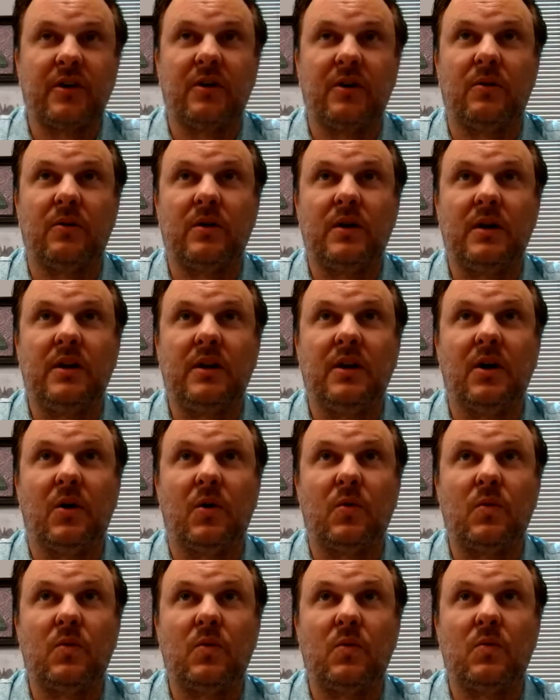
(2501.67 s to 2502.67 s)
So, you
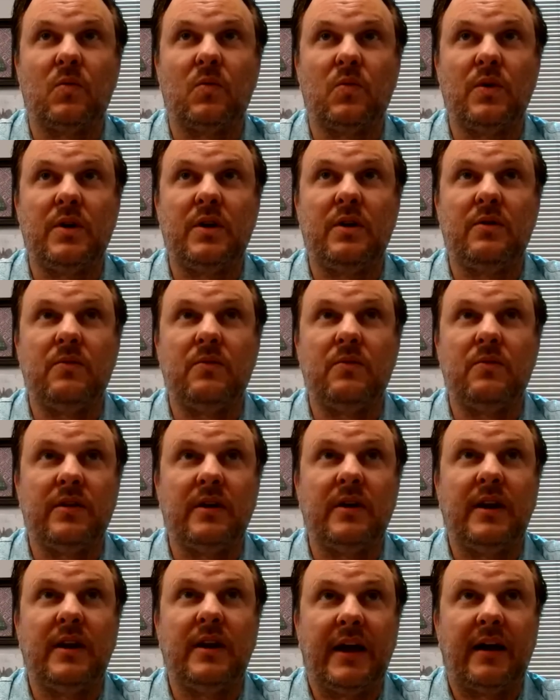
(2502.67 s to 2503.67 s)
know,
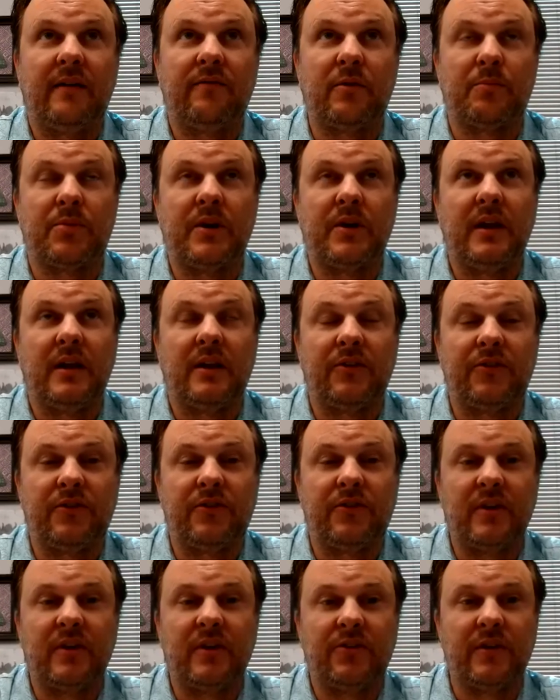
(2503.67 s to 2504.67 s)
we did have a pretty
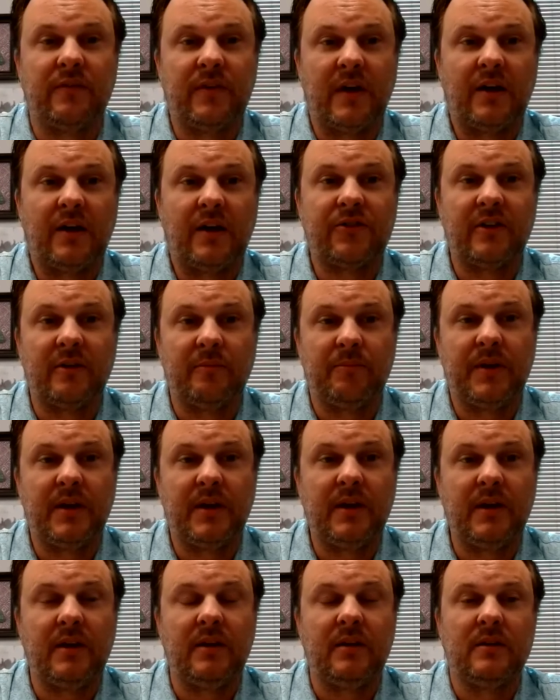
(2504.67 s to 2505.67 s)
extensive
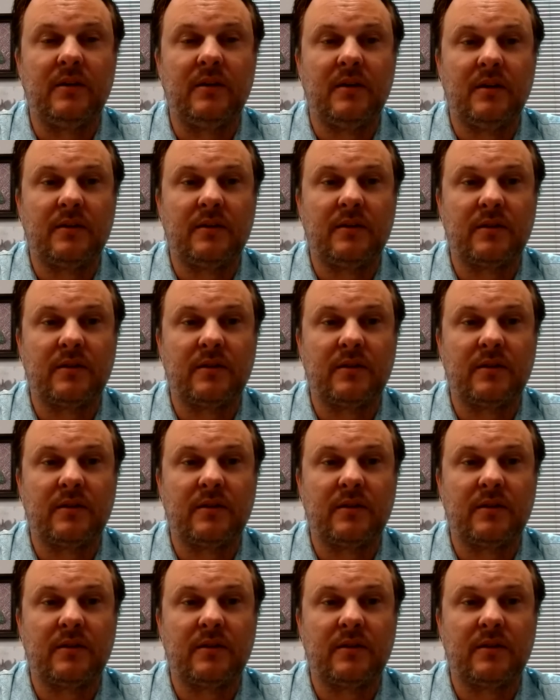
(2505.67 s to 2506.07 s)
SNMP